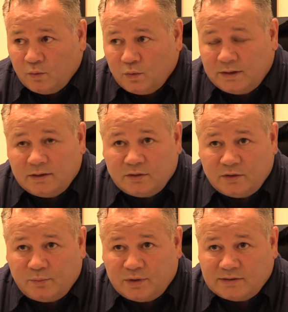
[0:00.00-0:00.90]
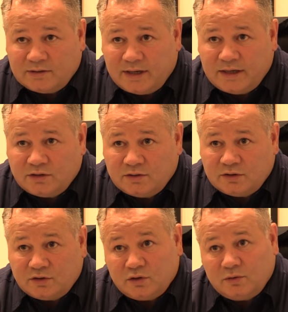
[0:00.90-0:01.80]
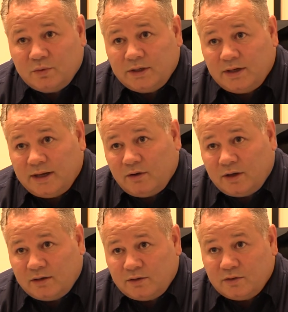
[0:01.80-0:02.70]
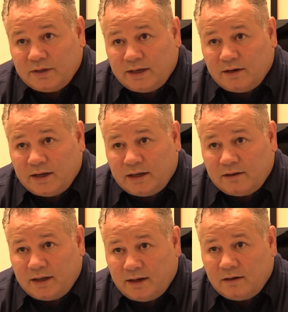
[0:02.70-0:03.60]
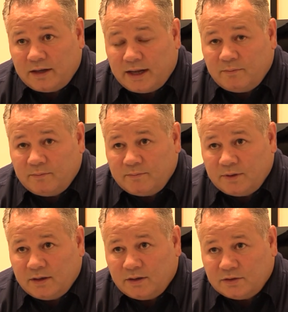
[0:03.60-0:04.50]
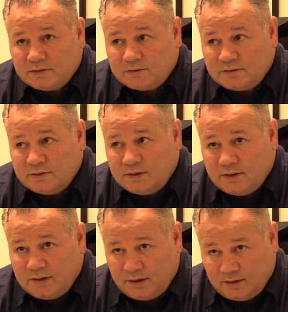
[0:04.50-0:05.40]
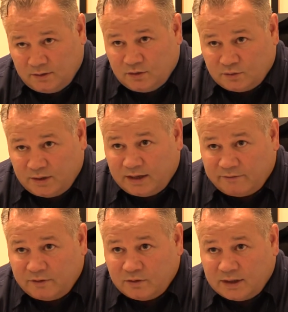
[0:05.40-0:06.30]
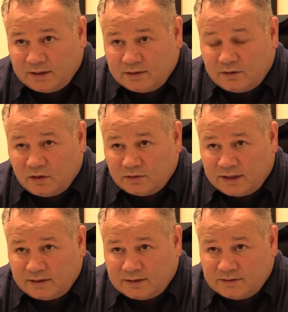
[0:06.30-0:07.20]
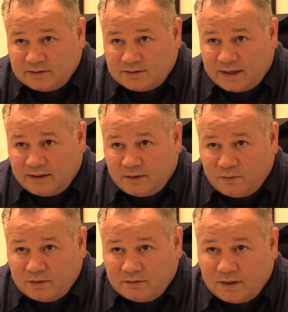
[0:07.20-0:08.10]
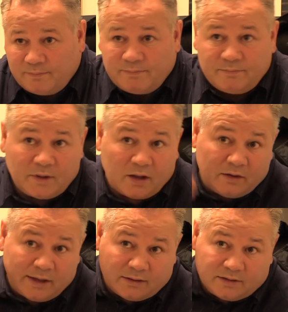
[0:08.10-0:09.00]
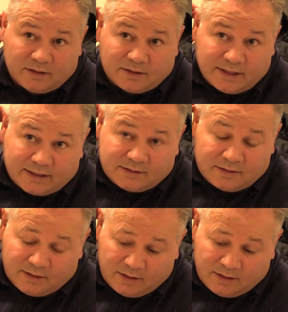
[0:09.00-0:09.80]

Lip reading: We didn't do the presentation to Sean. We're now going to do that at the Hull game, you know, just because we had a few that did contact us to say they were going down to the test.